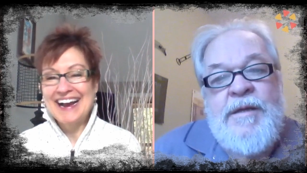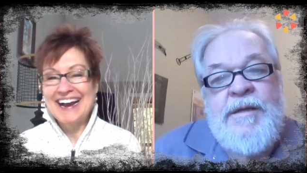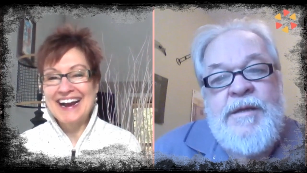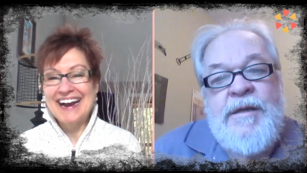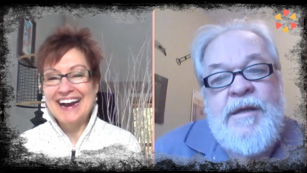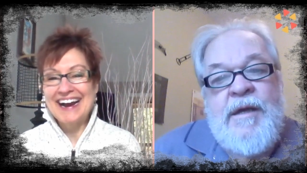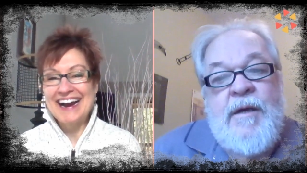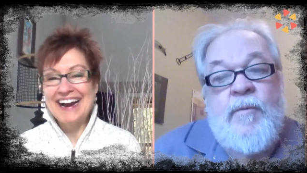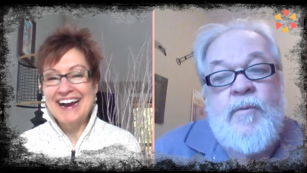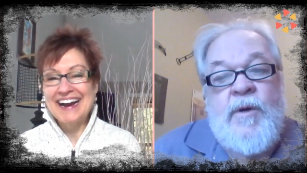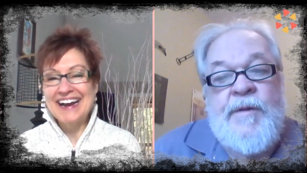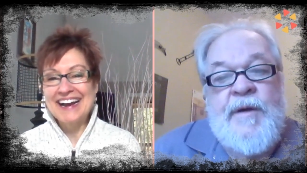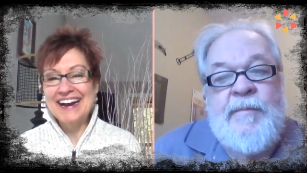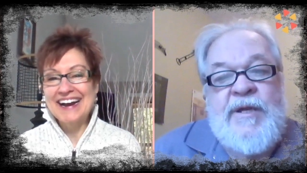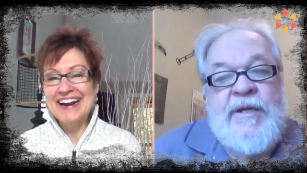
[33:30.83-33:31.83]
Speaker 1: yeah.
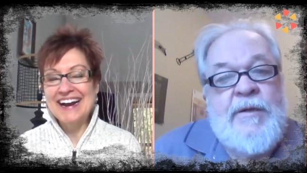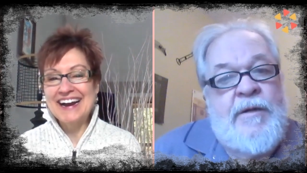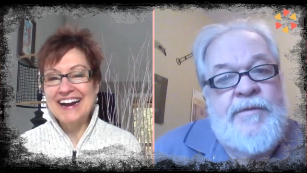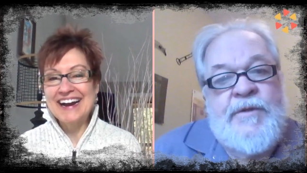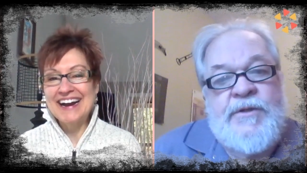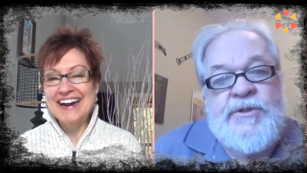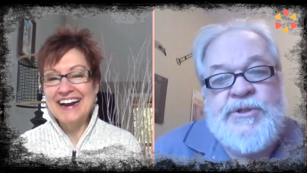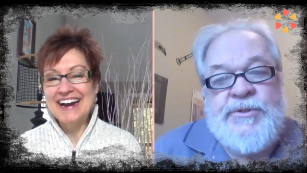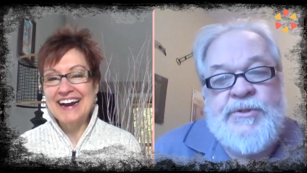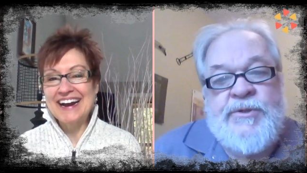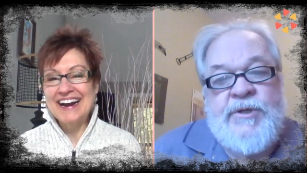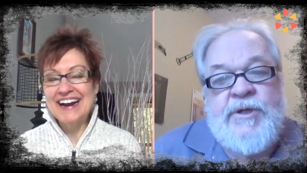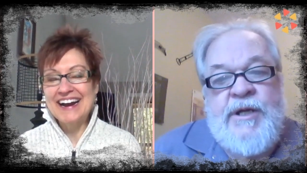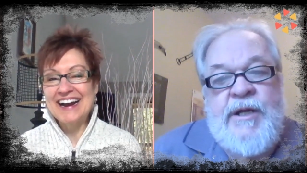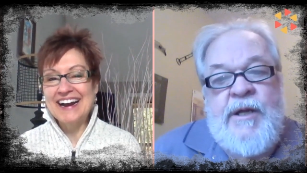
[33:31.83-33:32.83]
Well, I mean, uh, the
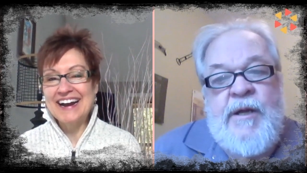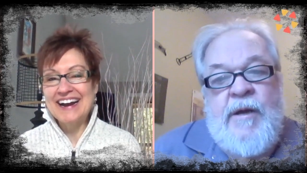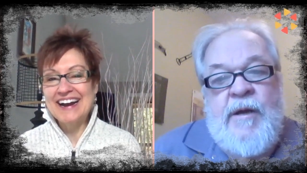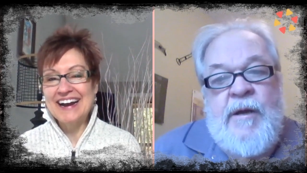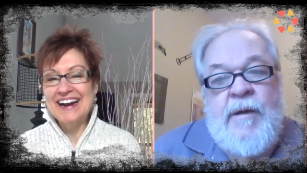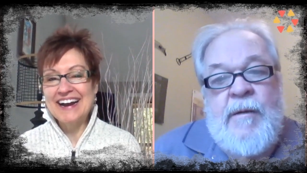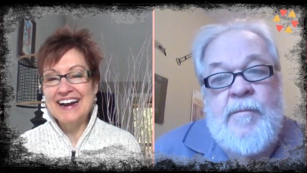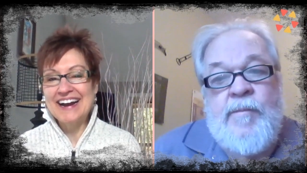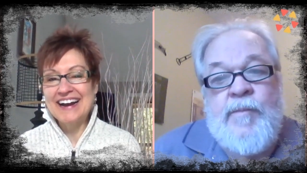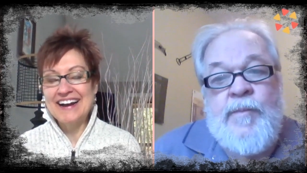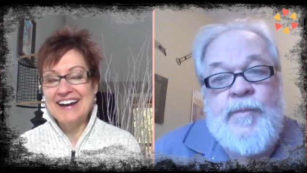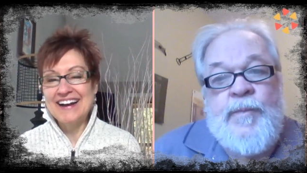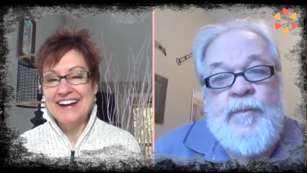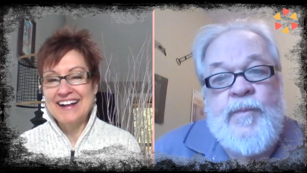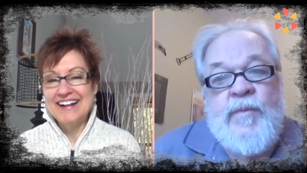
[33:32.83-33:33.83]
story. Um,
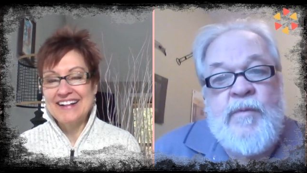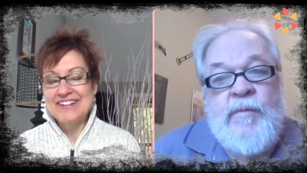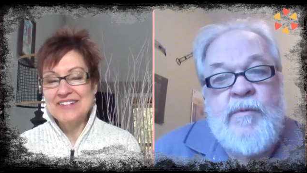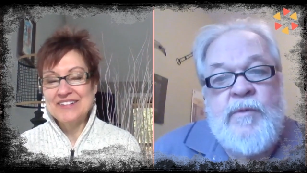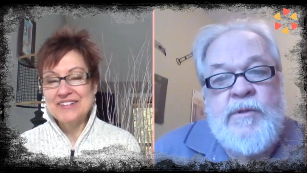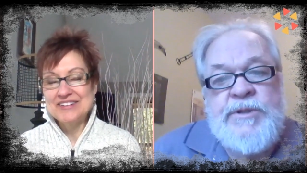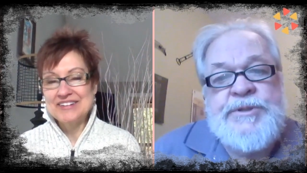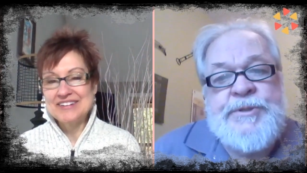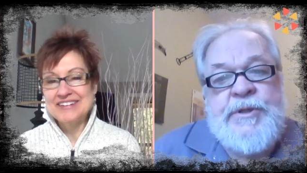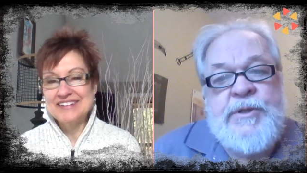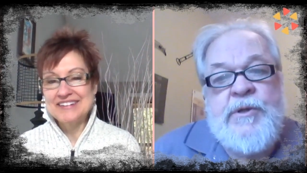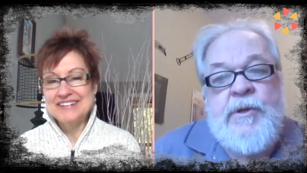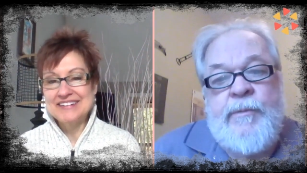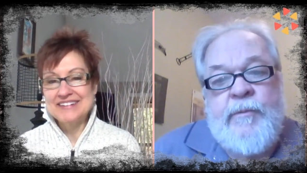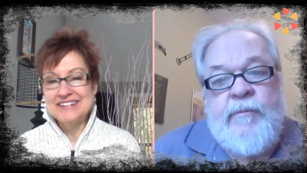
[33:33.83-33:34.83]
because
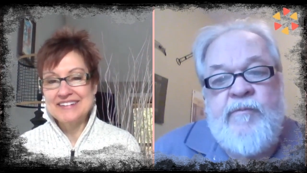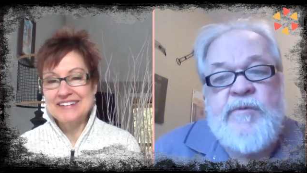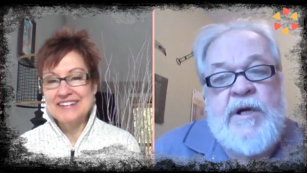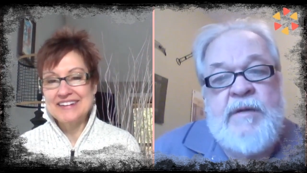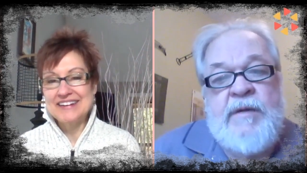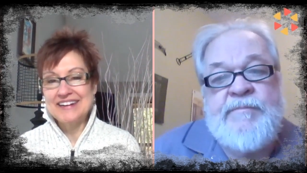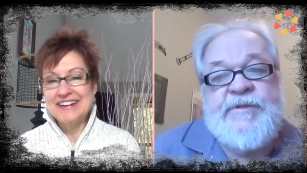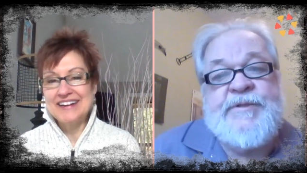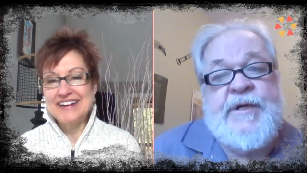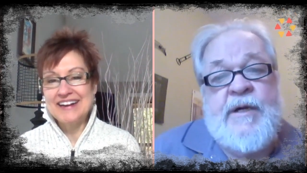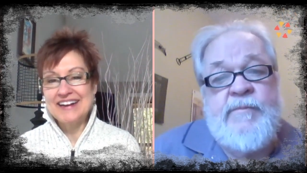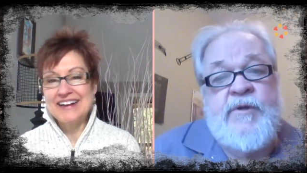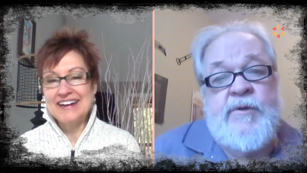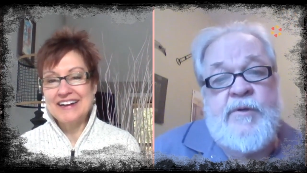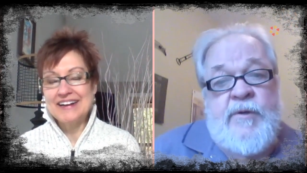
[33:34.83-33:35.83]
from time to
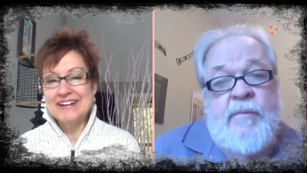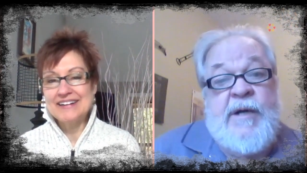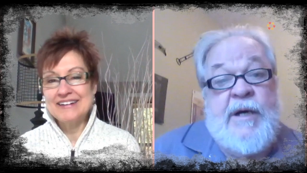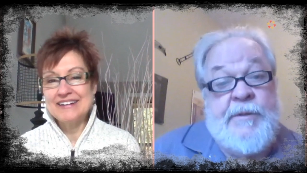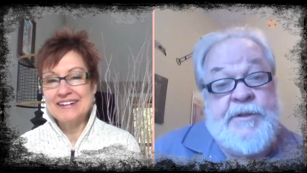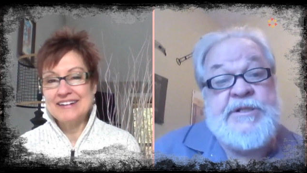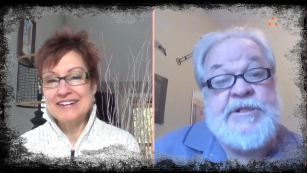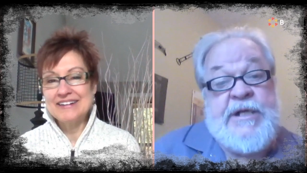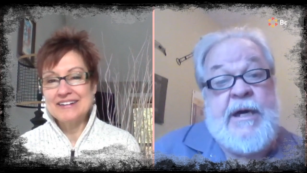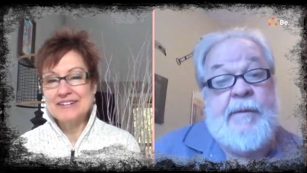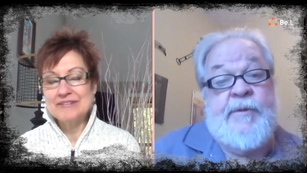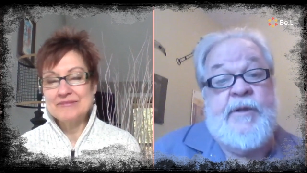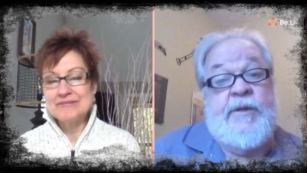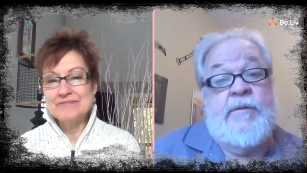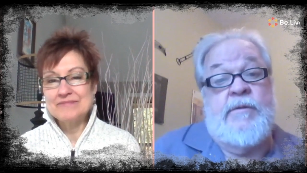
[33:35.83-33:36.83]
time you hear about this
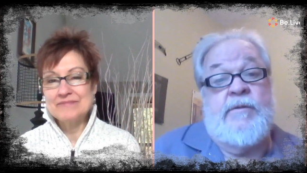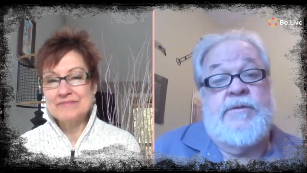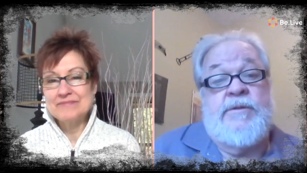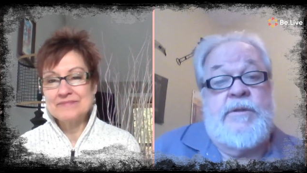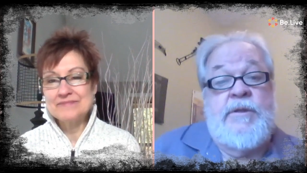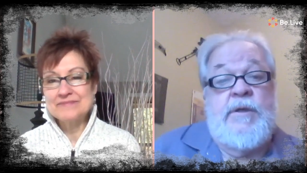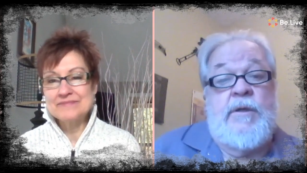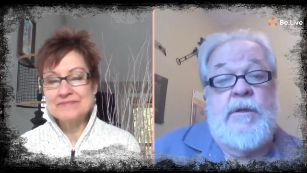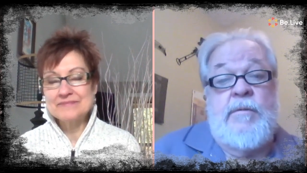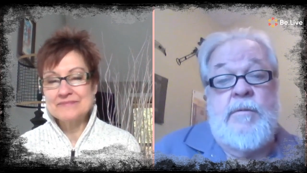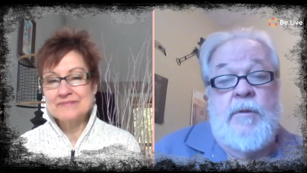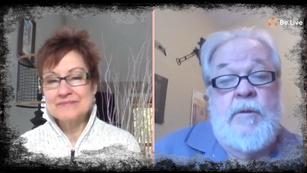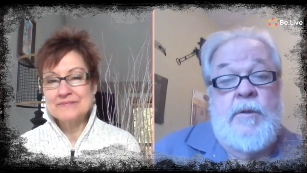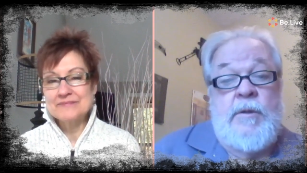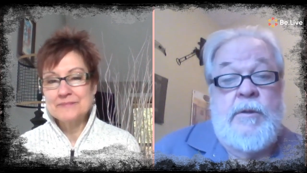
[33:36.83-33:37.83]
happening and uh,
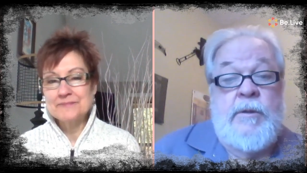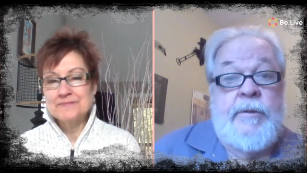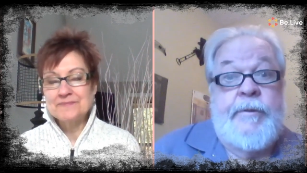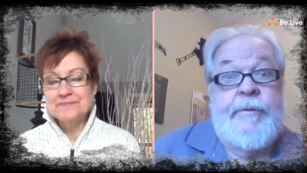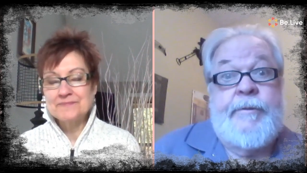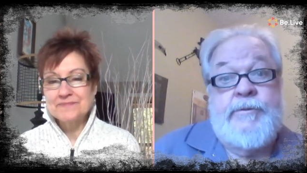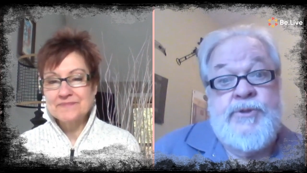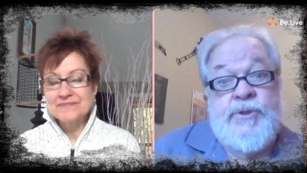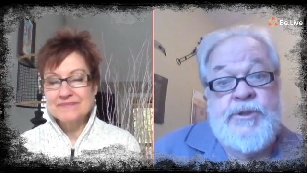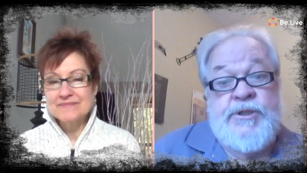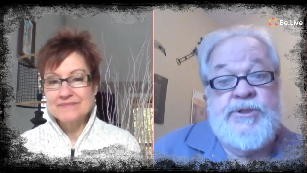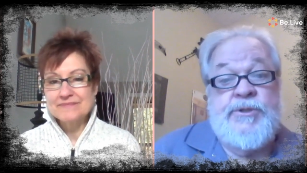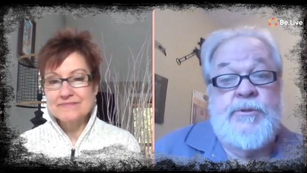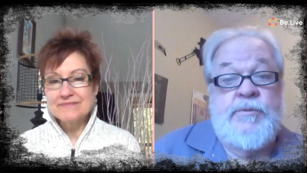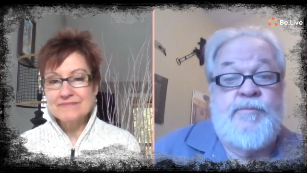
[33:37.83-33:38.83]

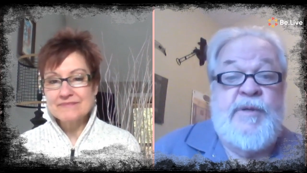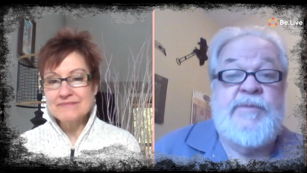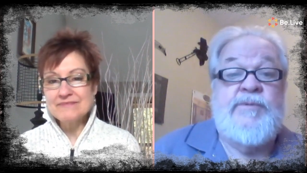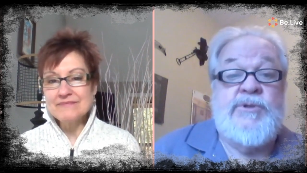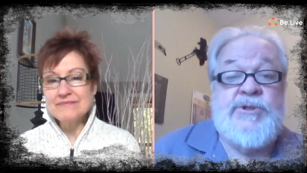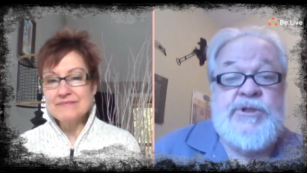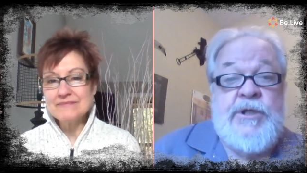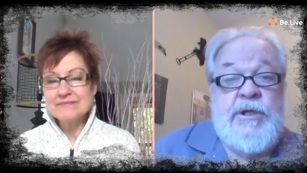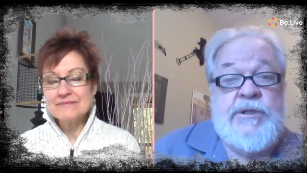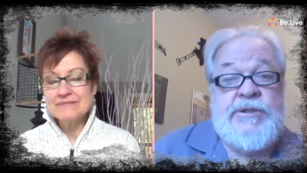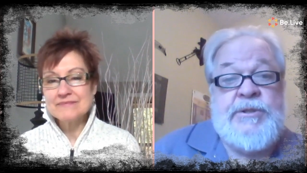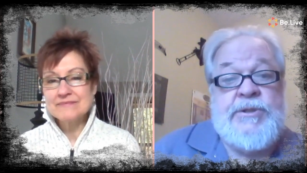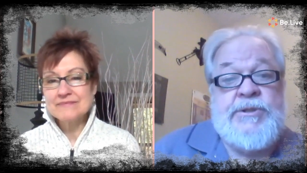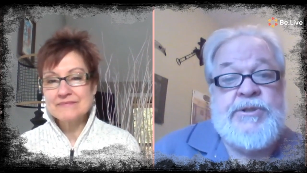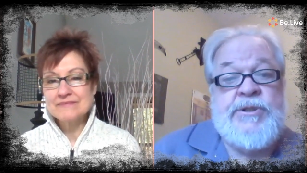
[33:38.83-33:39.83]
traditional people's
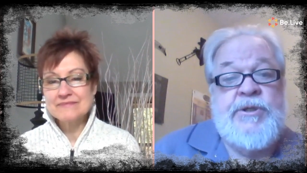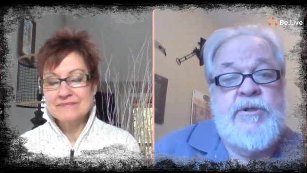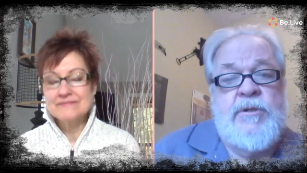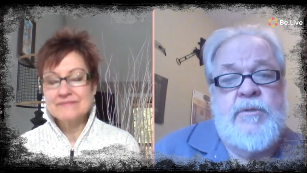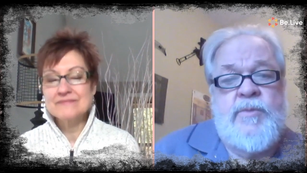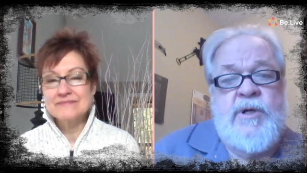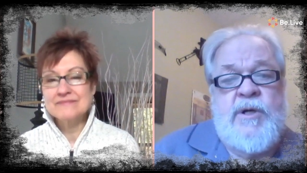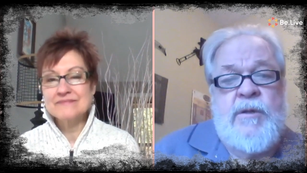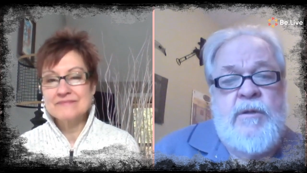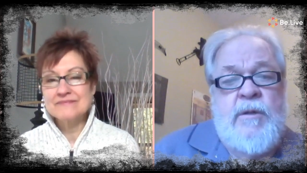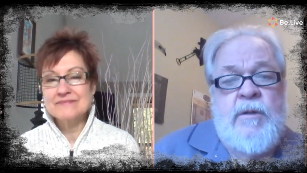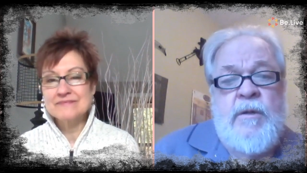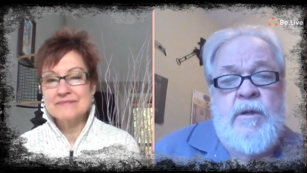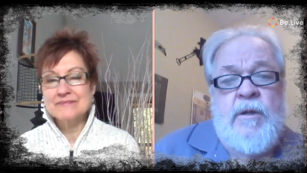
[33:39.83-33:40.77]
justice, you know, but